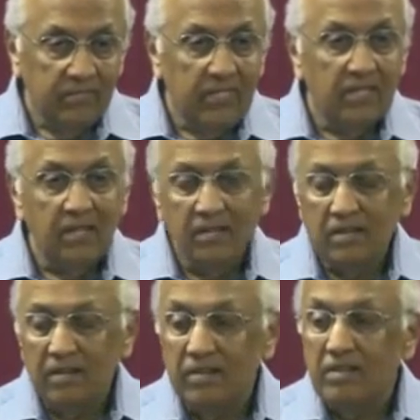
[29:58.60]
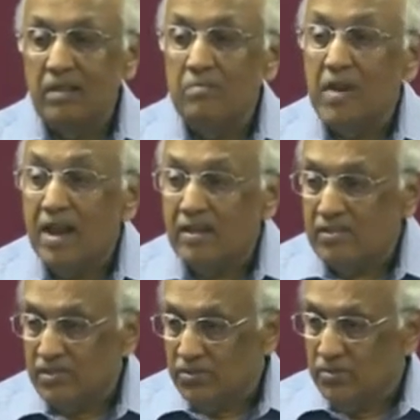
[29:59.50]
These are earthly
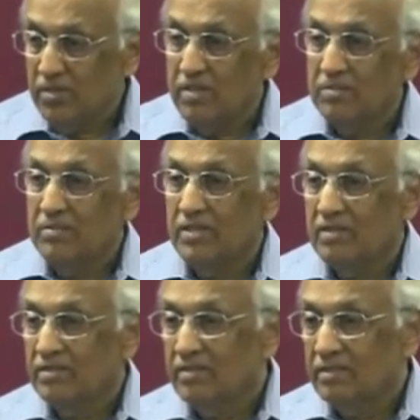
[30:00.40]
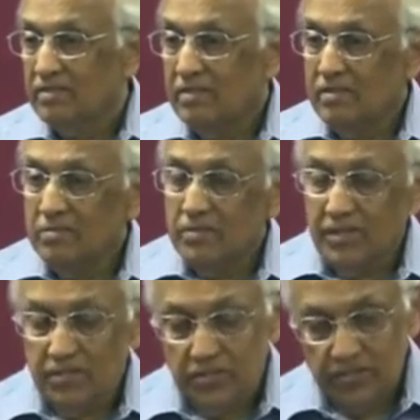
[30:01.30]
managers who call themselves
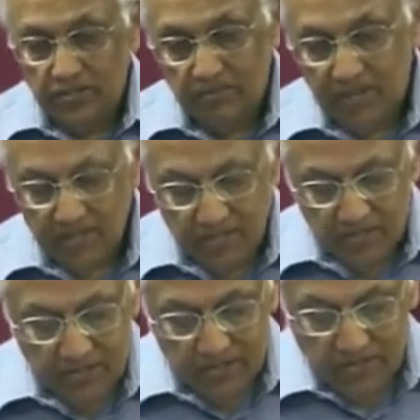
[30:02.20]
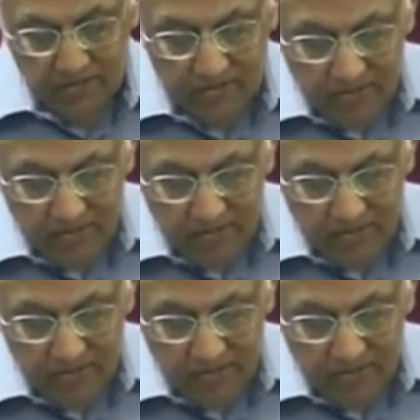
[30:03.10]
preachers and pastors.